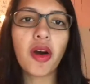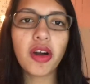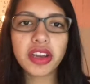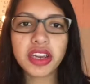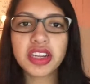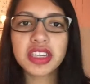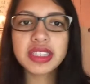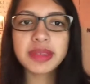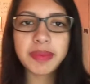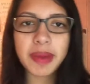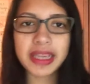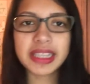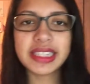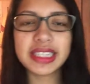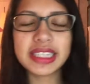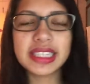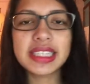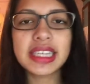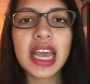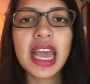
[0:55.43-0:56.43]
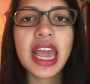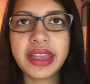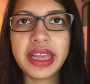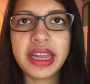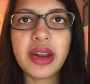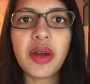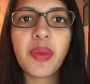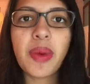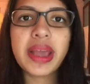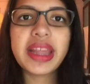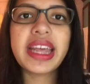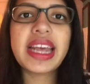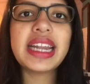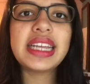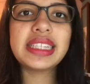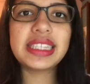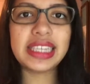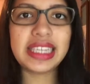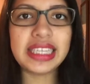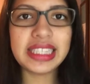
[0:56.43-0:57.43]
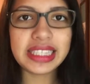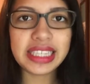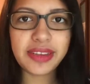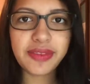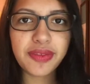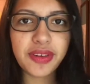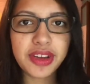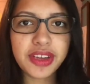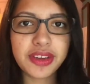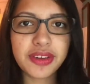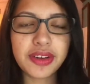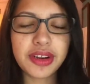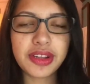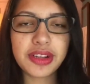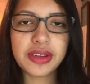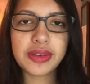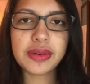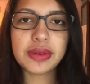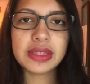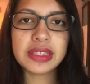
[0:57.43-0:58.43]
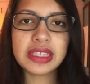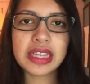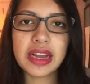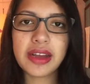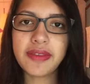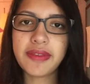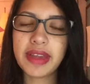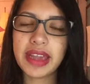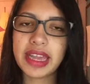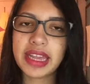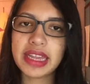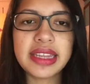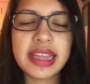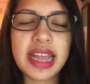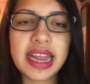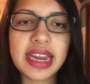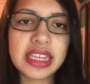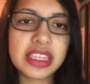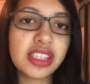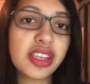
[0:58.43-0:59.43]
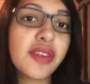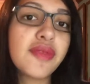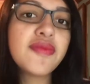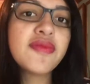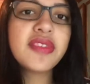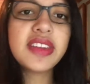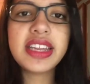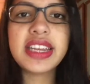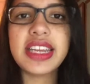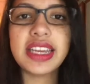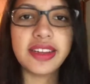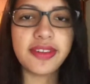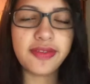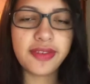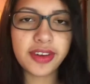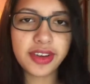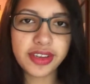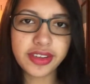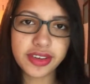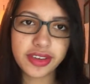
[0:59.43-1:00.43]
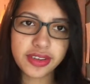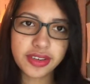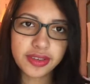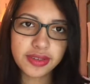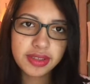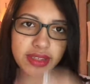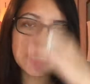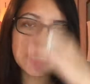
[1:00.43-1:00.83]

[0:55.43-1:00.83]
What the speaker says: all your spaces in a way that is easy for you to do stuff and that is convenient for you to do